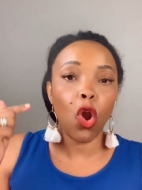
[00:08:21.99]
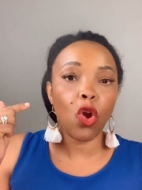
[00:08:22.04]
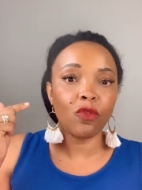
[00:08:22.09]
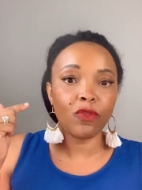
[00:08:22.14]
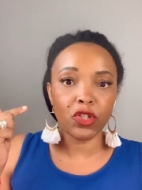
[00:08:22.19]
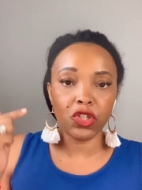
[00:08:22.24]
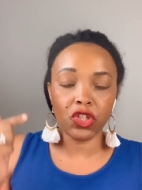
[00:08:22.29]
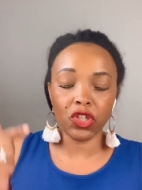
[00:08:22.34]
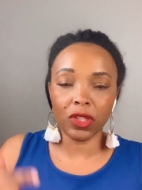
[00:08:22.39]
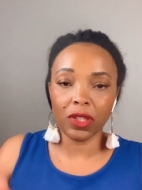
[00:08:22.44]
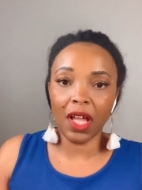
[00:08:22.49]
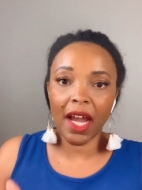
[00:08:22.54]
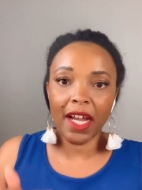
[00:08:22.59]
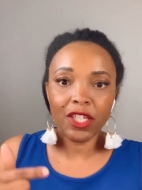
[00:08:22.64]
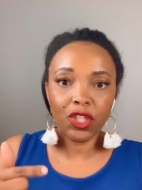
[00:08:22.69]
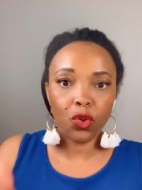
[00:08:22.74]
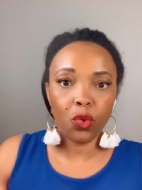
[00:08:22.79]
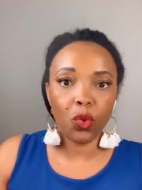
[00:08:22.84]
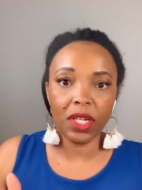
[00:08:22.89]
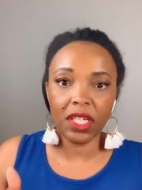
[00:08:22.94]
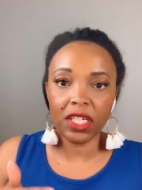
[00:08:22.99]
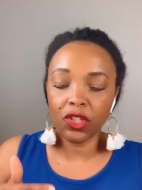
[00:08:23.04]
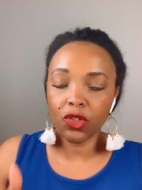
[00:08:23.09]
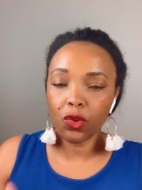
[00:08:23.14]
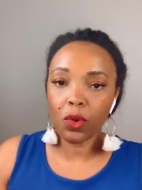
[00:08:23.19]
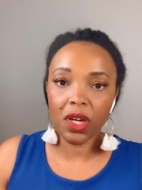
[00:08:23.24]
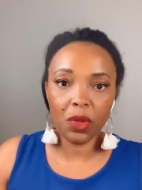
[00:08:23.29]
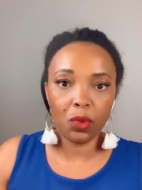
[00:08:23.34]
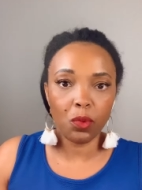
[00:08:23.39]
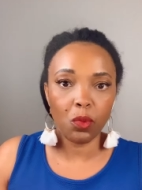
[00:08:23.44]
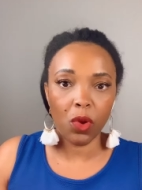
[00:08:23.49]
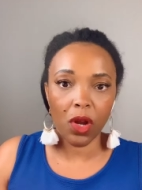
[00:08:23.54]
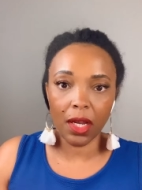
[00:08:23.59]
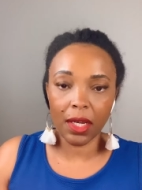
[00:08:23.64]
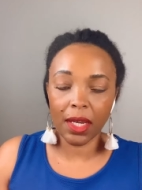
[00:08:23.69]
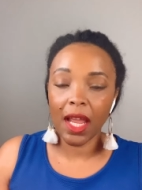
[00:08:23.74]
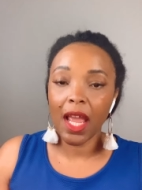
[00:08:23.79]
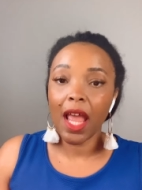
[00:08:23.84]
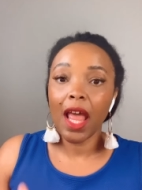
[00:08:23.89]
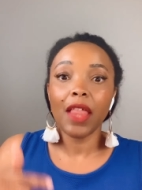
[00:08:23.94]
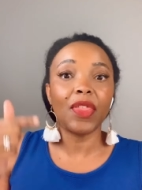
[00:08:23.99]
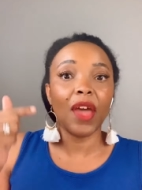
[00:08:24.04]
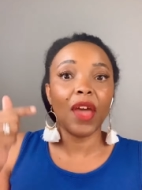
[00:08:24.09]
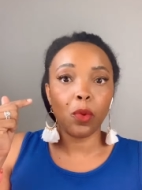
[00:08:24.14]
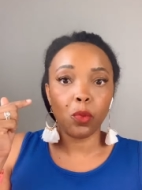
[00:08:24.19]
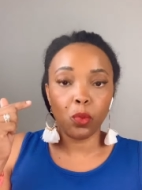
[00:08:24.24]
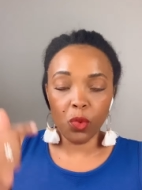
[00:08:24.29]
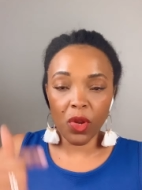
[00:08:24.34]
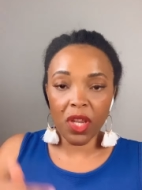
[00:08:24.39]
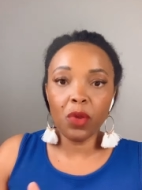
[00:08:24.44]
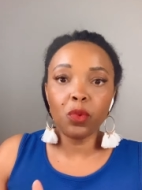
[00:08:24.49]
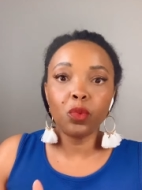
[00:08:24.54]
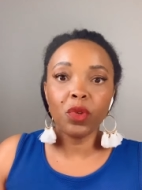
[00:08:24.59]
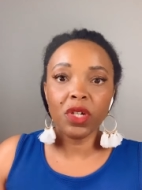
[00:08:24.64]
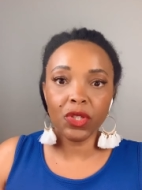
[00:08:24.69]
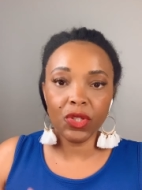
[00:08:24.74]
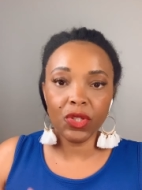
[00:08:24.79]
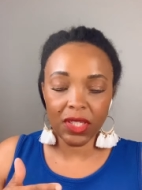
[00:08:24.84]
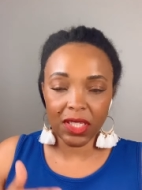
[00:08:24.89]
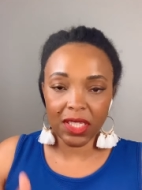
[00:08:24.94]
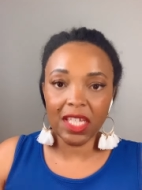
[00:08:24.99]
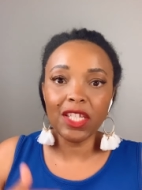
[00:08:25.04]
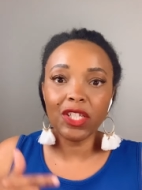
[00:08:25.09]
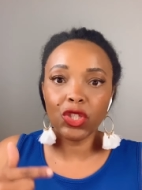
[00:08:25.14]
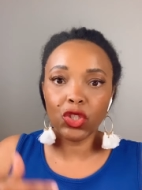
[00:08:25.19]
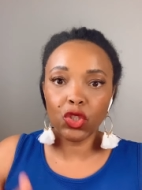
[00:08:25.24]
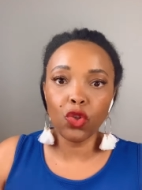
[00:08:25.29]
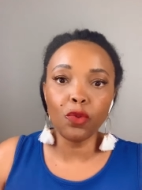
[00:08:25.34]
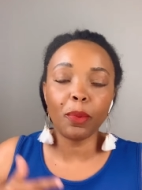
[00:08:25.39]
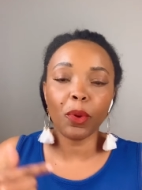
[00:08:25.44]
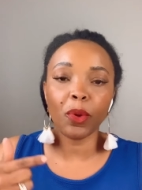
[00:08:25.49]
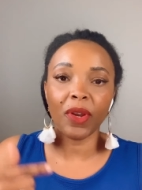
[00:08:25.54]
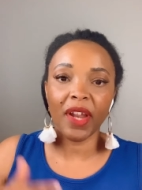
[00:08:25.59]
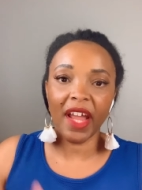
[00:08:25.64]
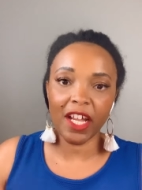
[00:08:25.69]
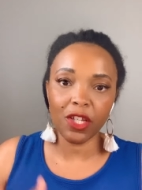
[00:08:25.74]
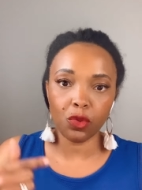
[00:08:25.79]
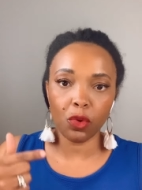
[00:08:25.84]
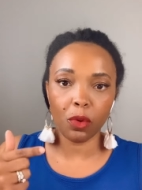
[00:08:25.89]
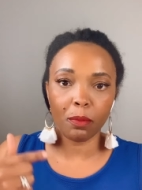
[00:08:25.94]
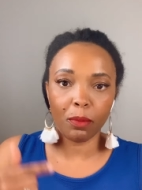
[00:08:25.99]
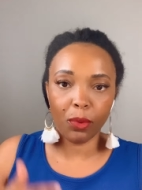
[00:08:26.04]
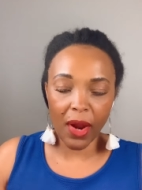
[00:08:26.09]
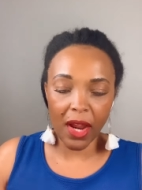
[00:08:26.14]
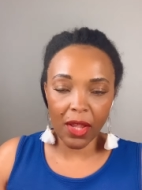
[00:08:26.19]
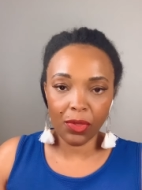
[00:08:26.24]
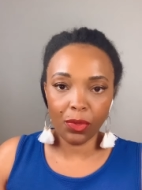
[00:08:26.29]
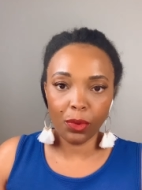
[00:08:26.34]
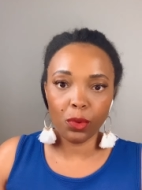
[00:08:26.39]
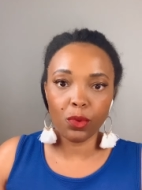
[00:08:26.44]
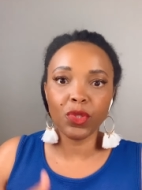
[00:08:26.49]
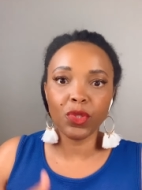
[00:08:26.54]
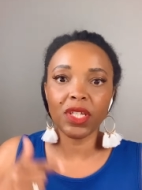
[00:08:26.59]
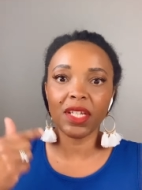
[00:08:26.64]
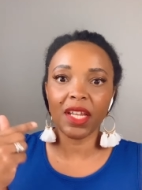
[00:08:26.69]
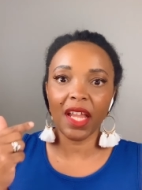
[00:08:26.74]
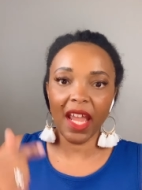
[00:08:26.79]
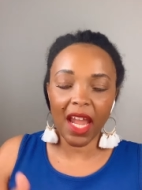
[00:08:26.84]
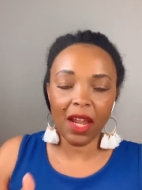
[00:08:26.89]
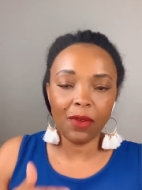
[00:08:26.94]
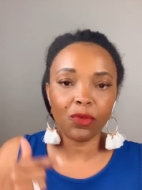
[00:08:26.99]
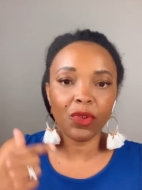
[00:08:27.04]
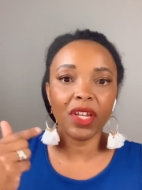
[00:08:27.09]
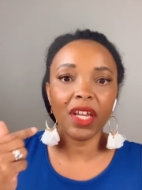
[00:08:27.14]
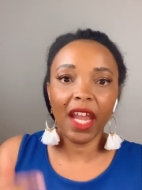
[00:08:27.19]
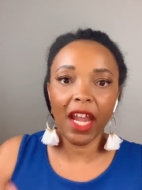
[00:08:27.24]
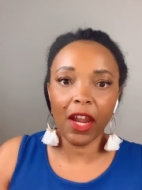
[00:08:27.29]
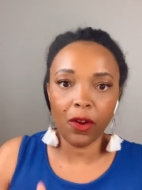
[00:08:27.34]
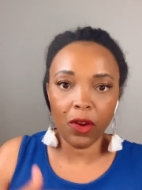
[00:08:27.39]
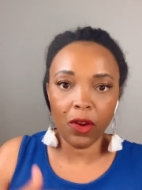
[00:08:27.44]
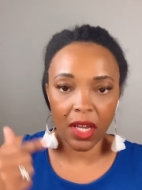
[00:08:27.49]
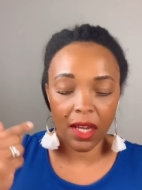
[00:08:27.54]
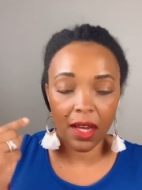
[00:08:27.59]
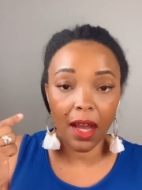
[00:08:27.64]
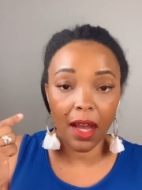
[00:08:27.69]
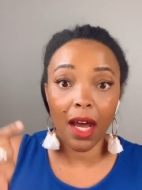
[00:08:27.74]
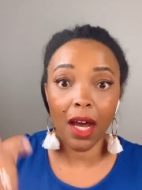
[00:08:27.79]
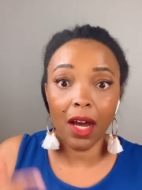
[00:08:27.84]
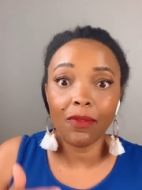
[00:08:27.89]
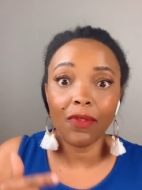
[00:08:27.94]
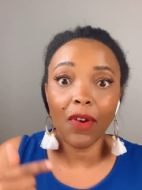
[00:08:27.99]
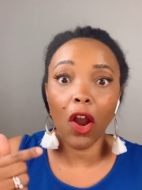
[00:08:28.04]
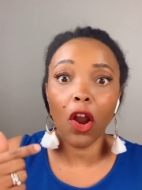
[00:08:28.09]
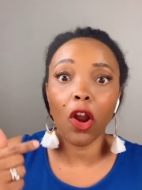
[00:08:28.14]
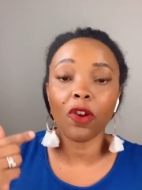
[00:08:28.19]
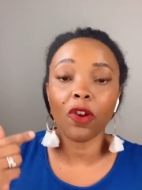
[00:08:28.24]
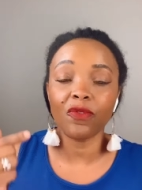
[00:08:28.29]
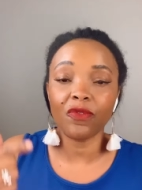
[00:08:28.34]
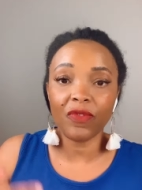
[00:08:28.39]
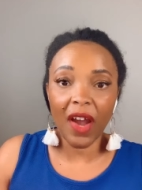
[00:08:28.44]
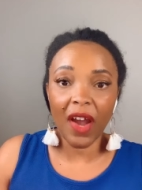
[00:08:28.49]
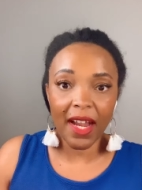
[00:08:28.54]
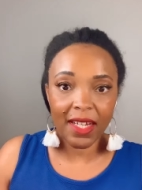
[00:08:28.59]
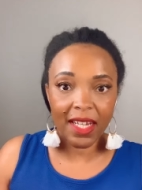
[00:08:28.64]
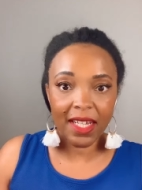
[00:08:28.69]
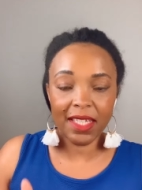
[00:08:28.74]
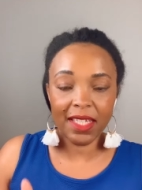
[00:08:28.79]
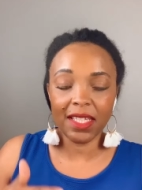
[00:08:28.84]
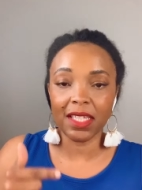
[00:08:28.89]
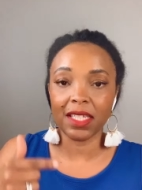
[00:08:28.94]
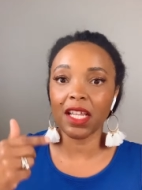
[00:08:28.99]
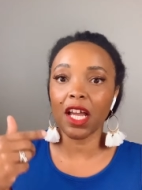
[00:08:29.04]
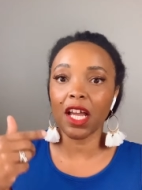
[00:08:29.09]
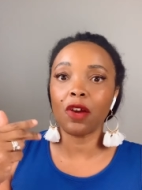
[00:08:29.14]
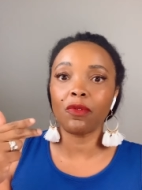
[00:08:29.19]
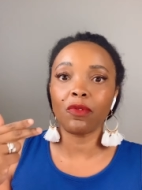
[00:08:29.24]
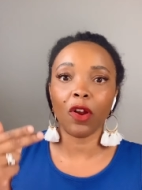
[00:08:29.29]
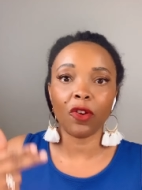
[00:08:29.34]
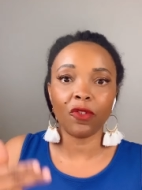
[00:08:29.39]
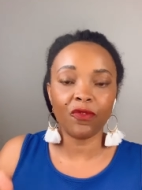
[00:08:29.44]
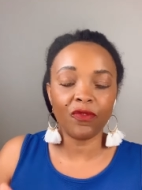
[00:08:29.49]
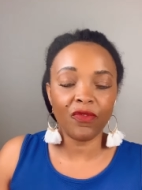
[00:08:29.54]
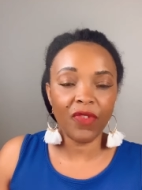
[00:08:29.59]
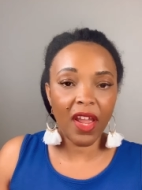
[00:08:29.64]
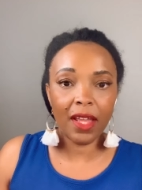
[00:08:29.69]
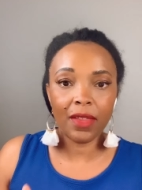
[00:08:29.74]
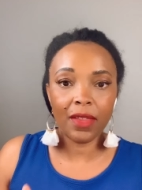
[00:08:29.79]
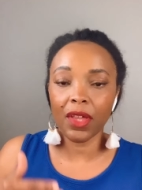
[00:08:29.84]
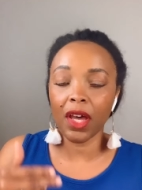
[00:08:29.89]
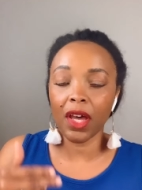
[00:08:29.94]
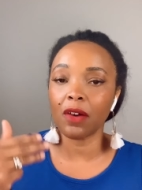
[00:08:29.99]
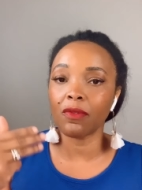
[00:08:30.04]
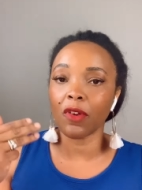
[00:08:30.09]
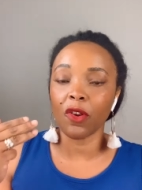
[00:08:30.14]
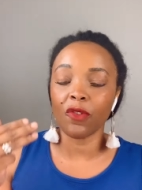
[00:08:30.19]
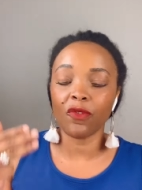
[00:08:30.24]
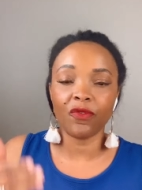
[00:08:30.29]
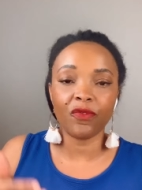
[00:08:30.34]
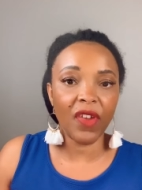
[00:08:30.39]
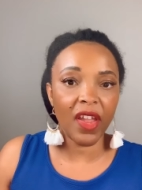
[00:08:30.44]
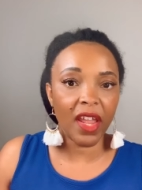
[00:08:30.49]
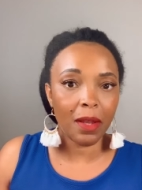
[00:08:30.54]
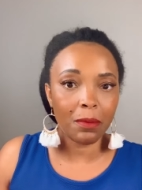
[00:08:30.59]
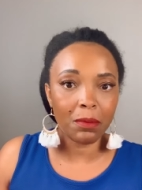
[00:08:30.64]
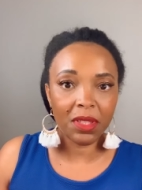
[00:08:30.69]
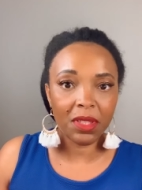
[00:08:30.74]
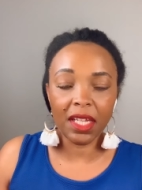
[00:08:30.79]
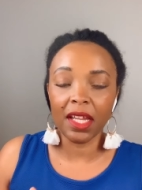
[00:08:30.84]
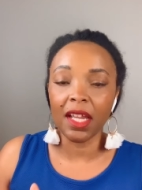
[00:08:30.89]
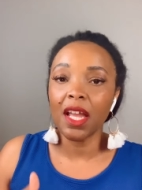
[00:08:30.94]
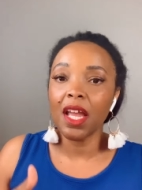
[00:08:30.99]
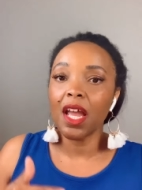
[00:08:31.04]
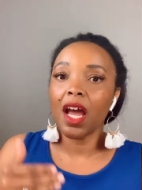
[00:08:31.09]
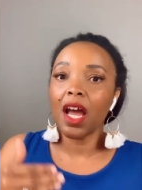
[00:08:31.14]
over July 2021 that we will see supernatural breakthroughs in every area of our finances, of our faith, of our family,